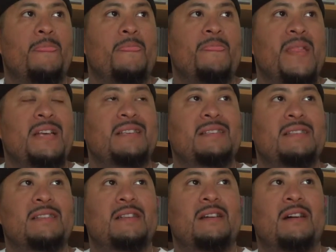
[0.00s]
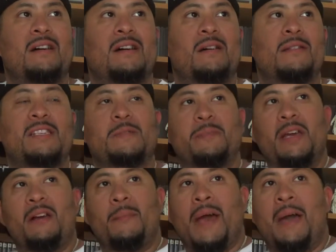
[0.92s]
This
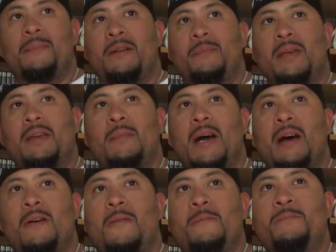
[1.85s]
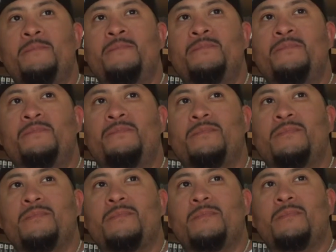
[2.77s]
pickup happened to be about
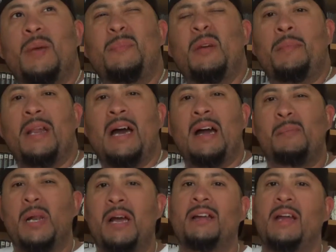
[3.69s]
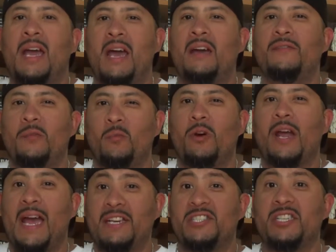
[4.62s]
maybe a block and a half from where
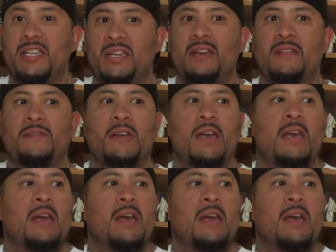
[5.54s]
I actually live.